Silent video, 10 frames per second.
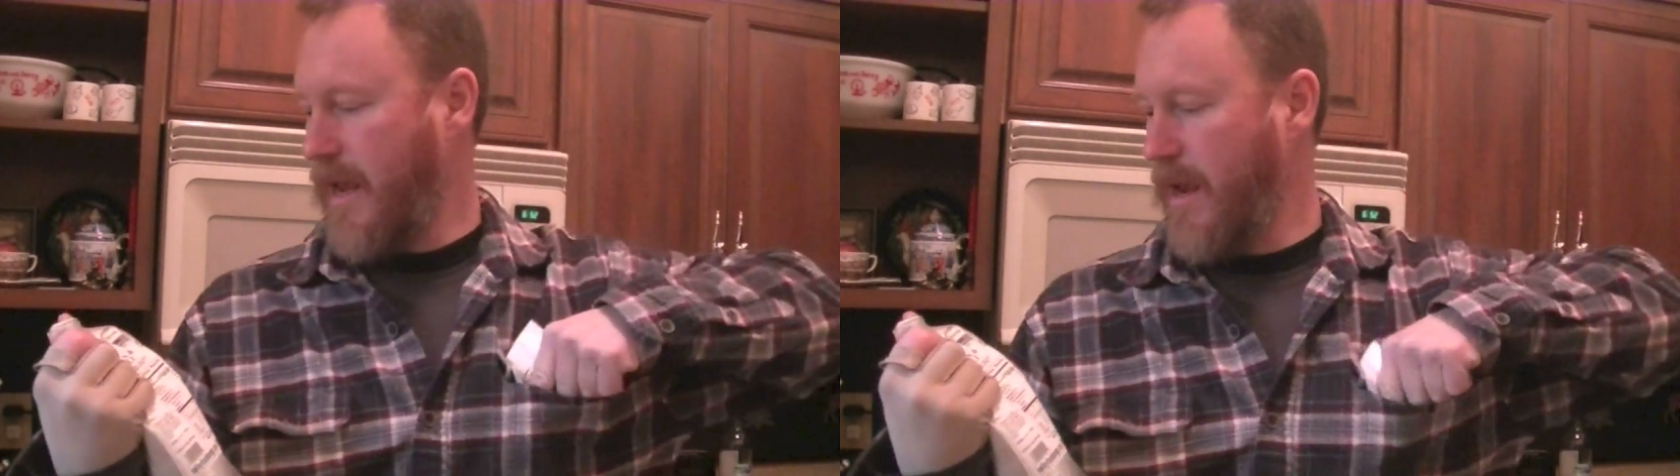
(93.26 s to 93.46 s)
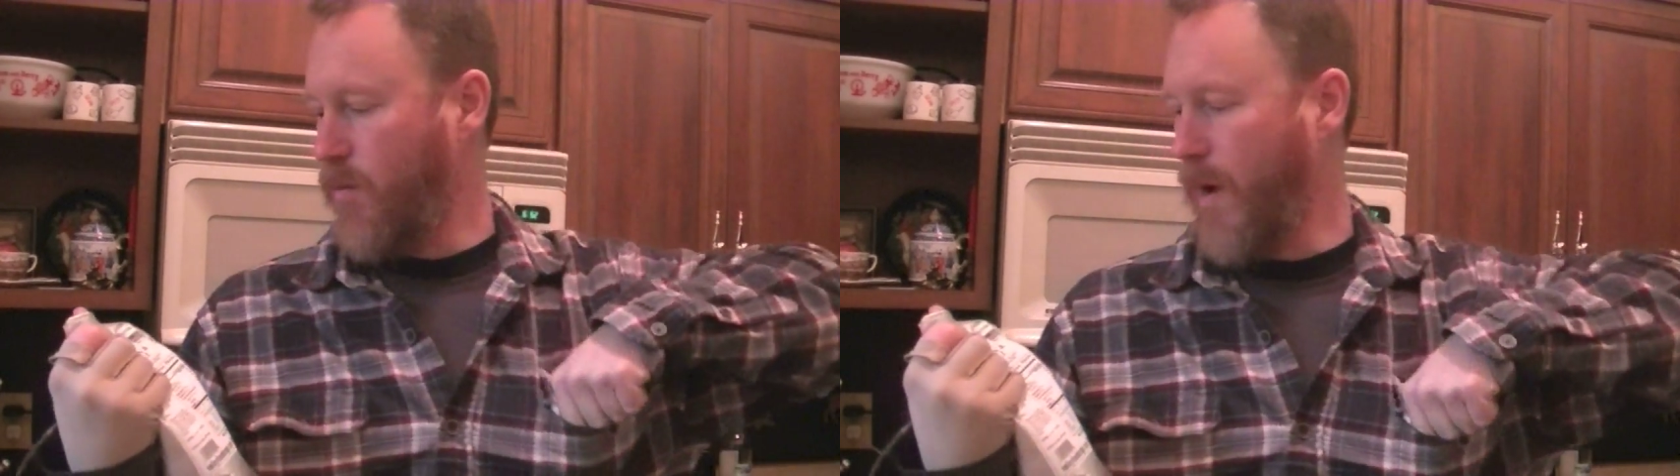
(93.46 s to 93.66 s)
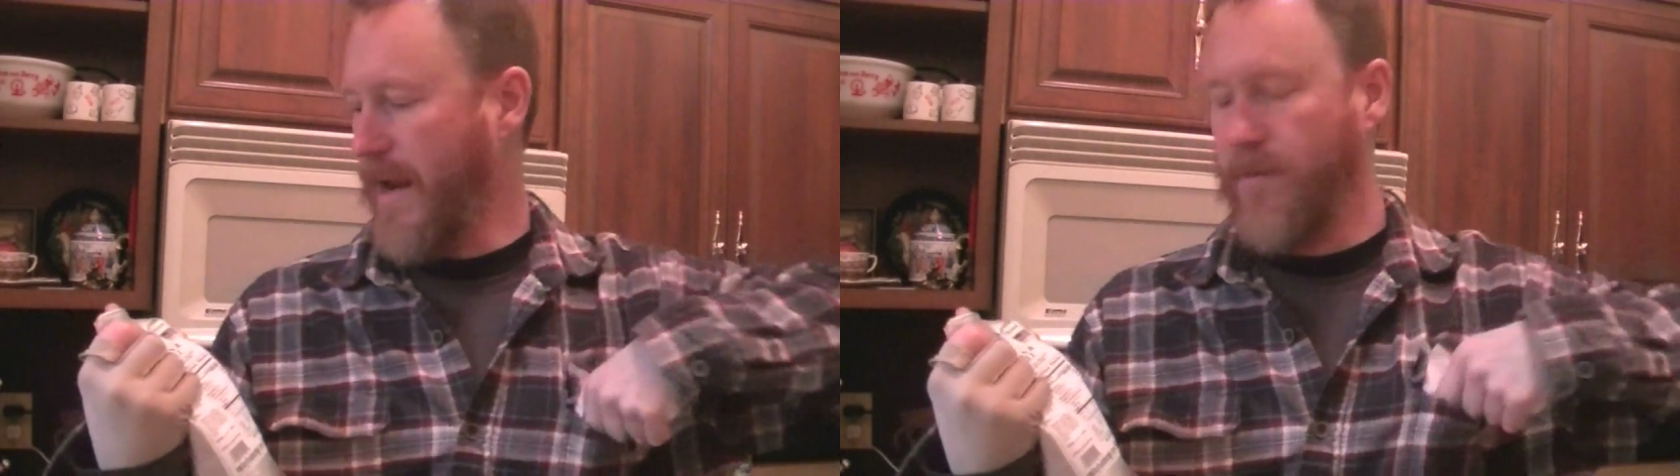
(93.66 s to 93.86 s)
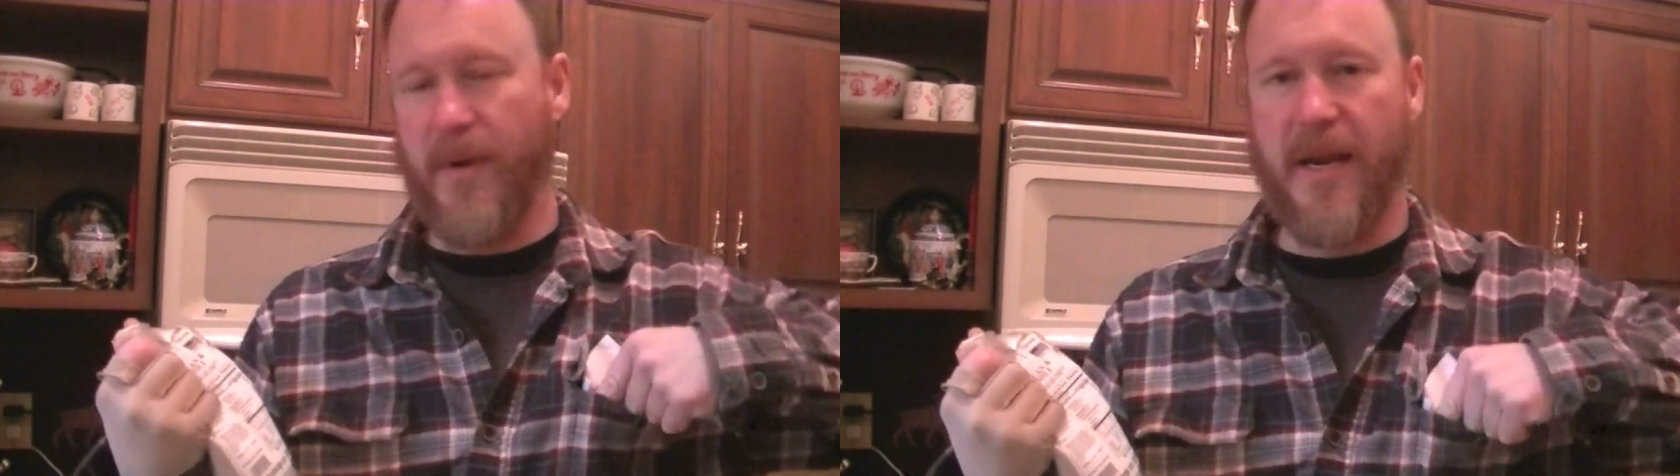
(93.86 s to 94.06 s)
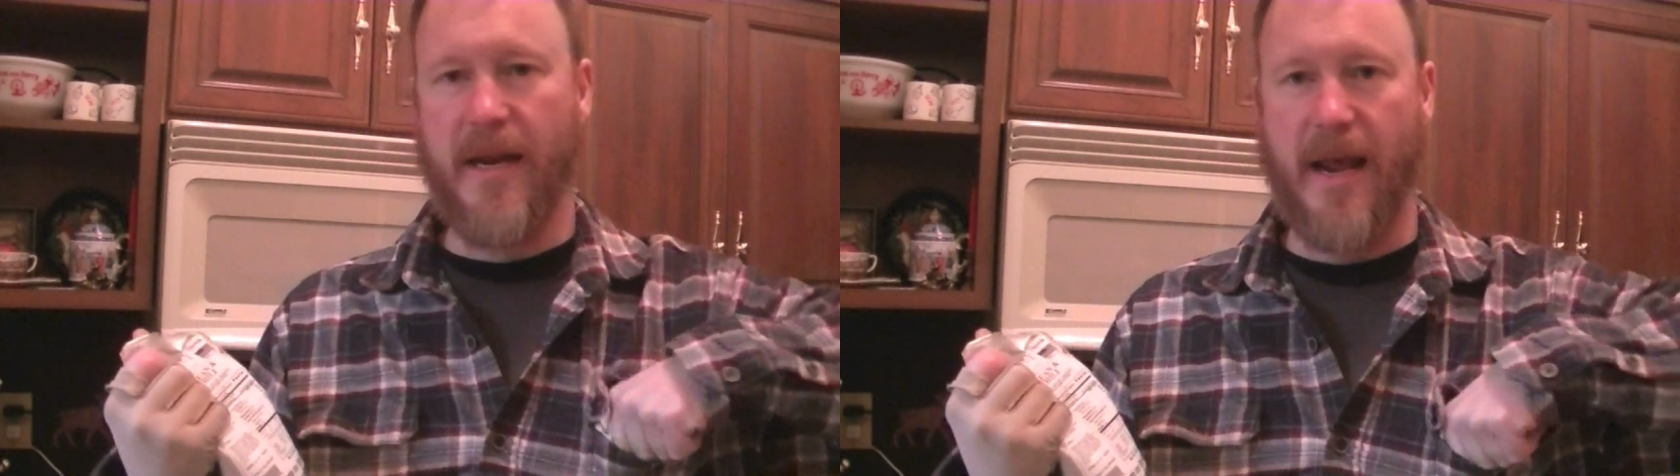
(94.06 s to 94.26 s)
a white
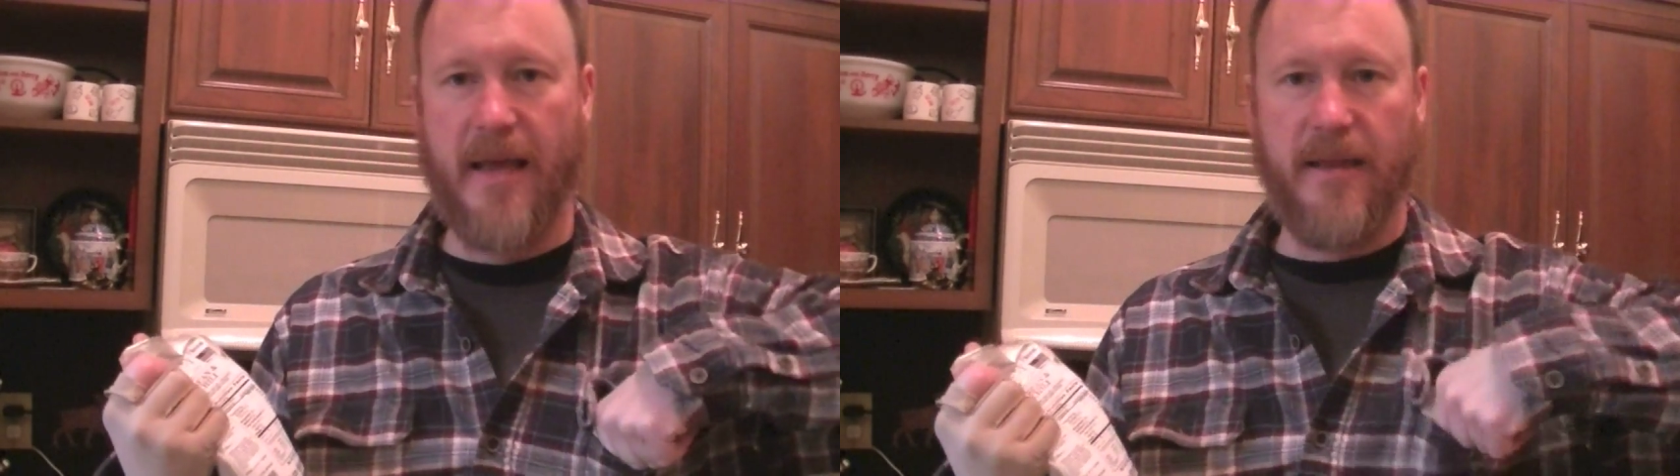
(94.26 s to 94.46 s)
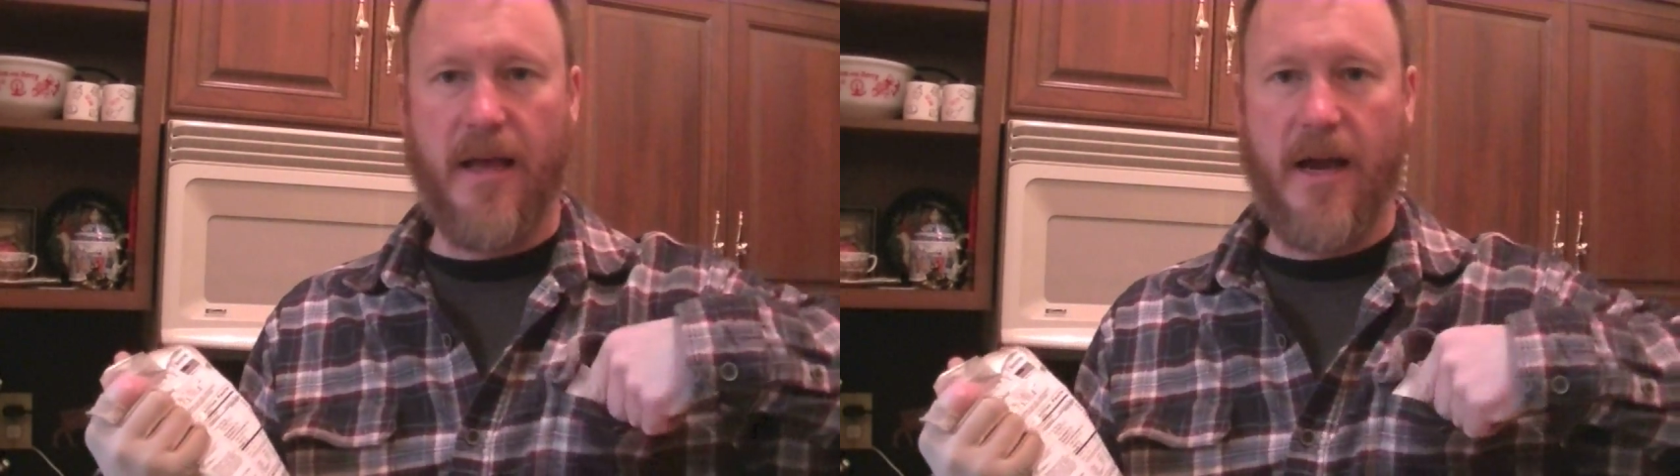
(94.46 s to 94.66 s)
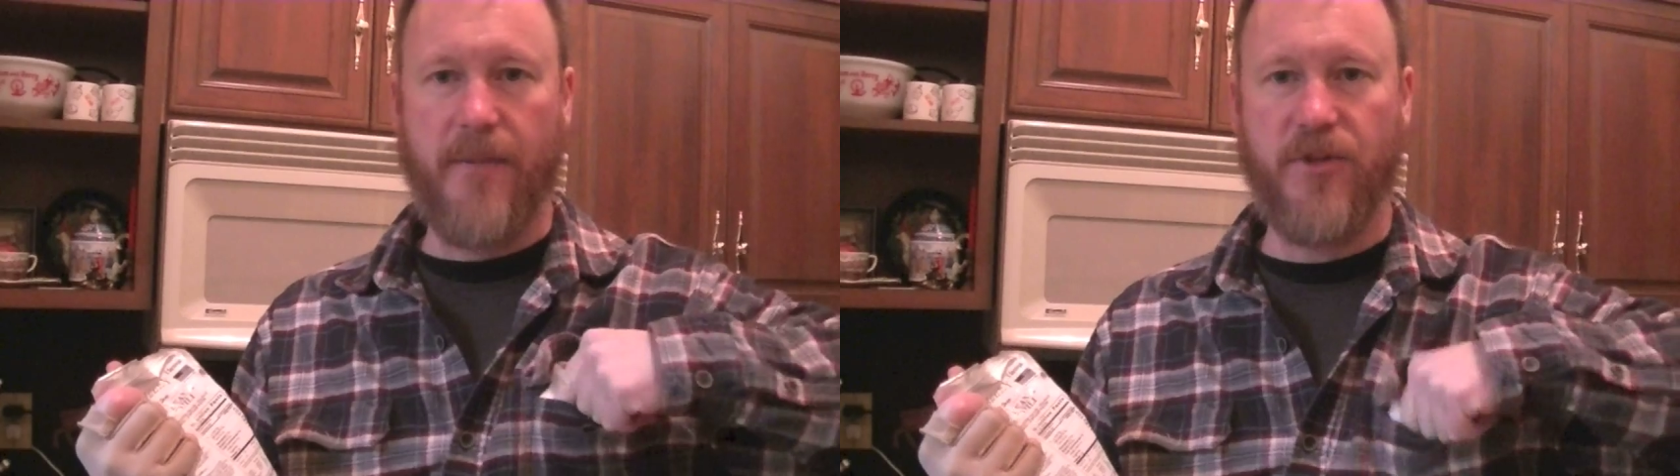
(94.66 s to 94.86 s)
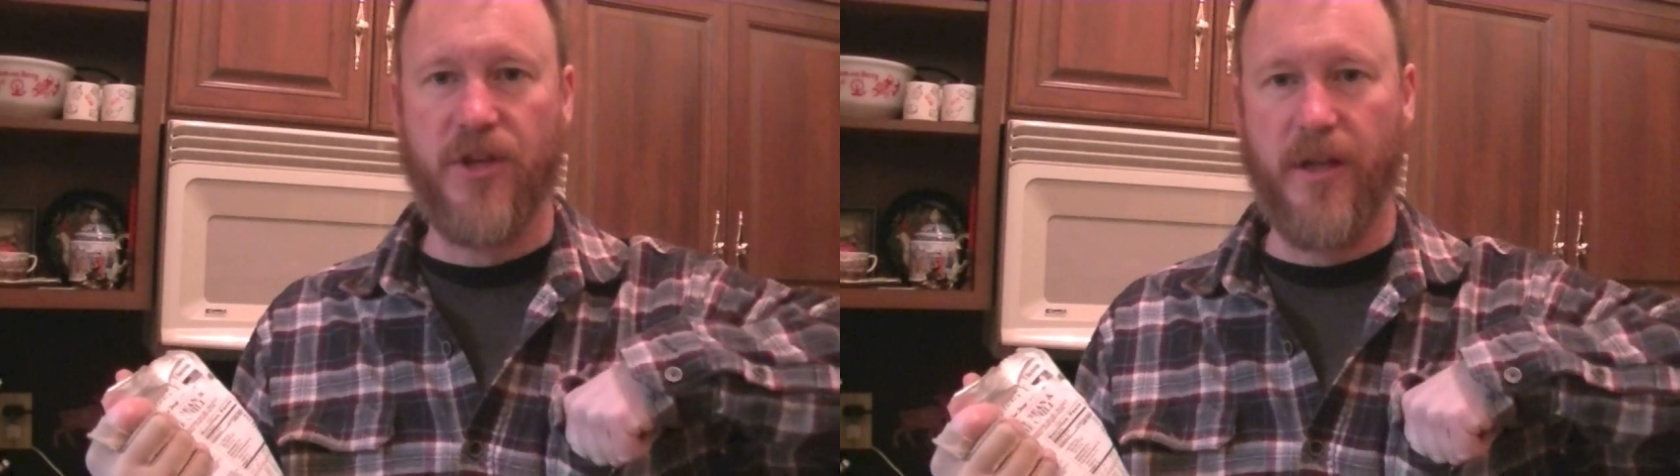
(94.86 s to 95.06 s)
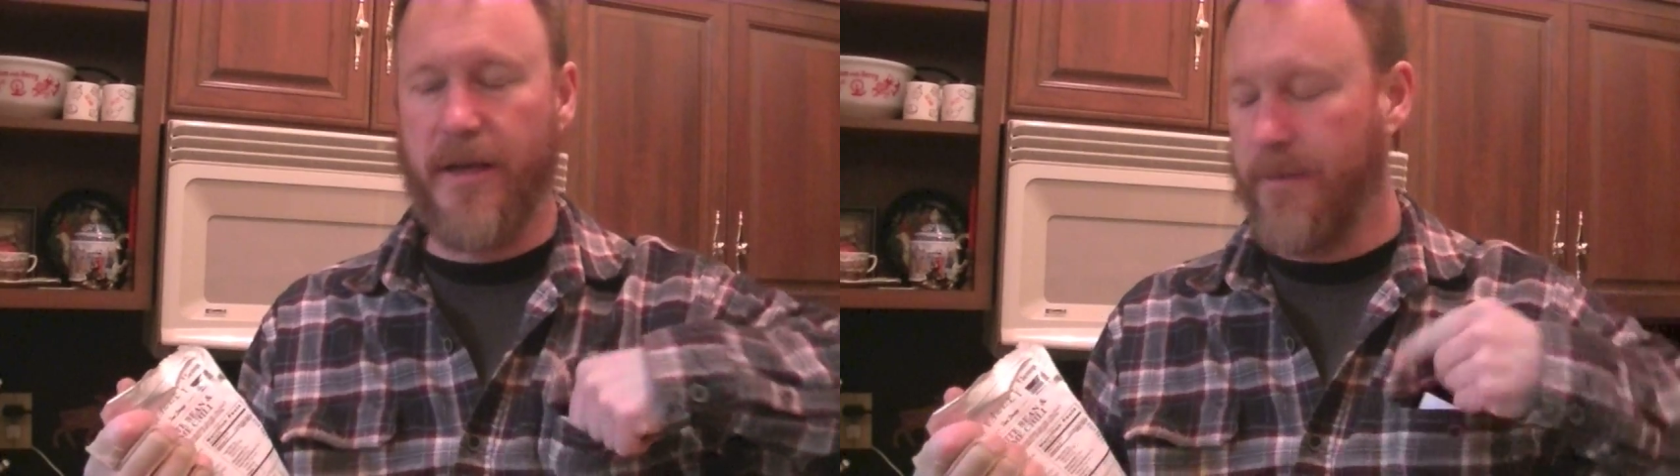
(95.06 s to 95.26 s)
bean and lime
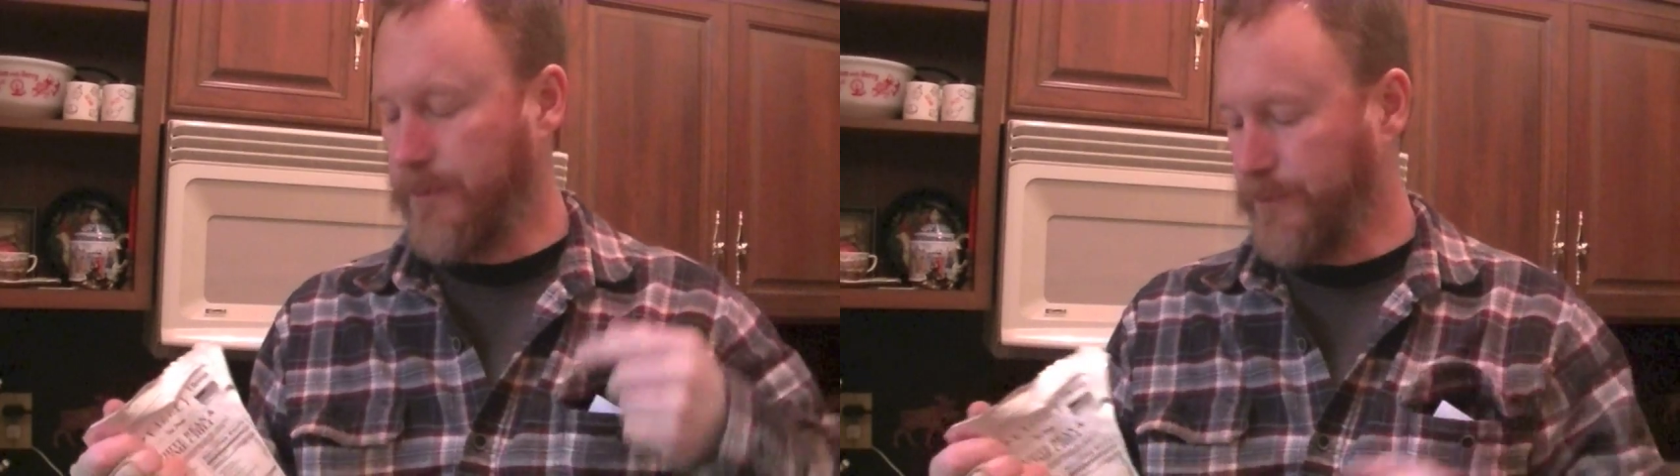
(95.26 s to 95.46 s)
chili.